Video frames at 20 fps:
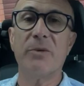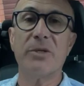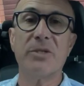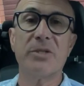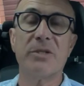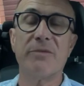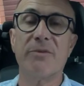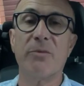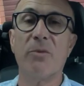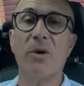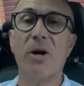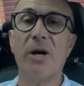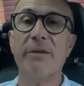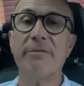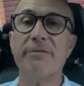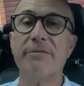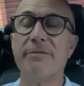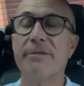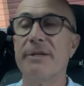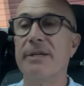sort of a
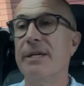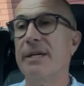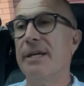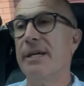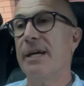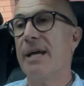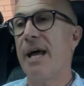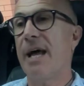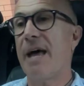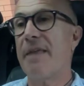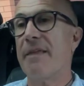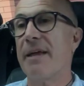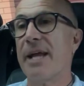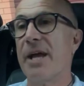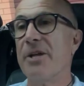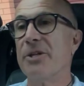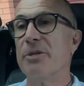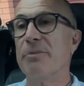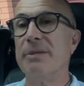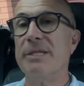wife? Are they
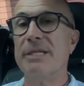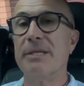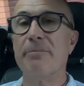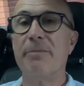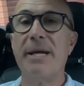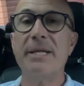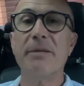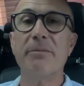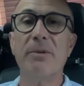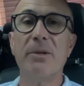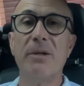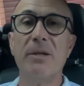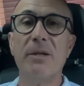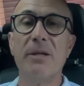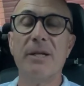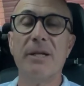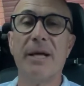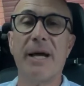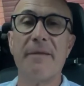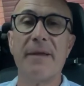going to be
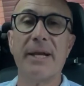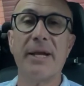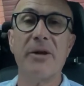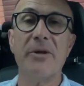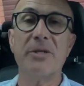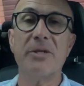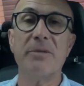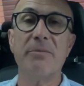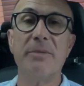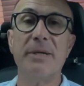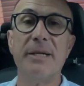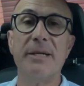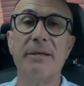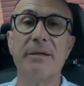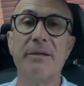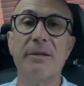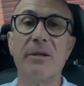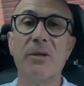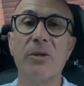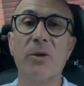dependable? Are they going to be
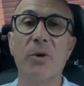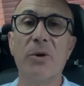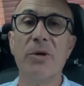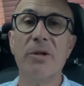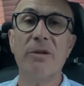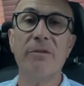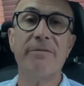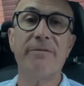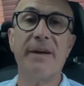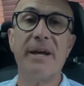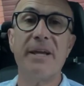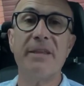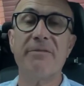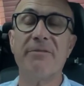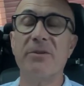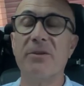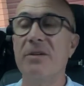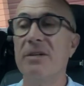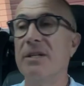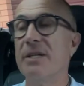loyal,
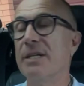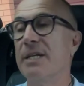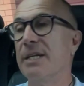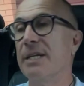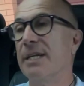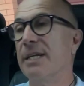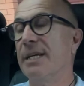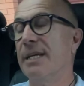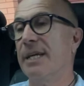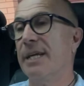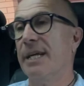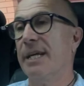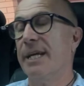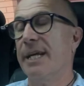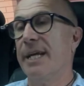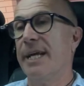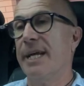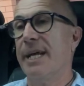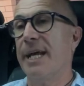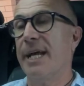faithful?
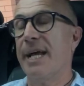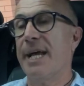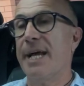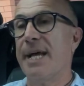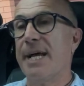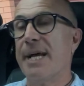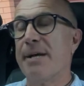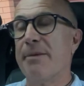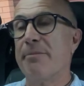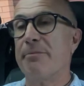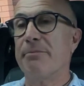Are